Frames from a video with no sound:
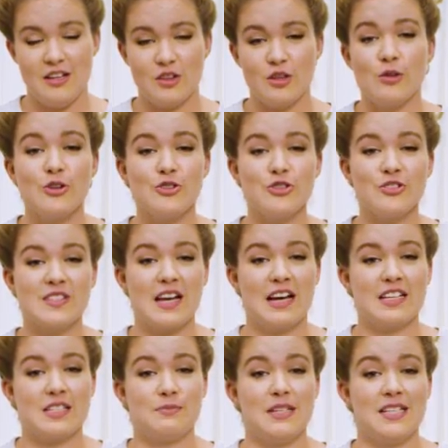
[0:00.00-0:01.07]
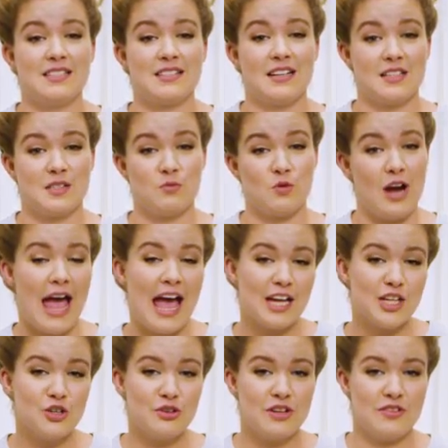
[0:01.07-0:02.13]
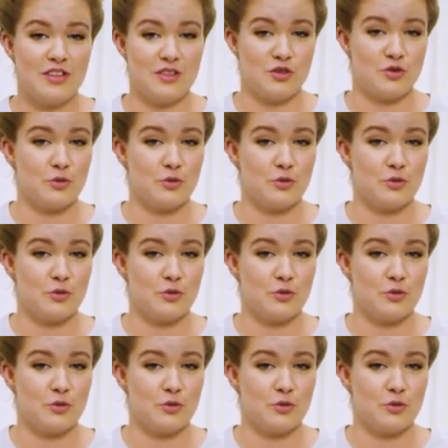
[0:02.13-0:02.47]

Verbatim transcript: The larger size means that it's more accurate than the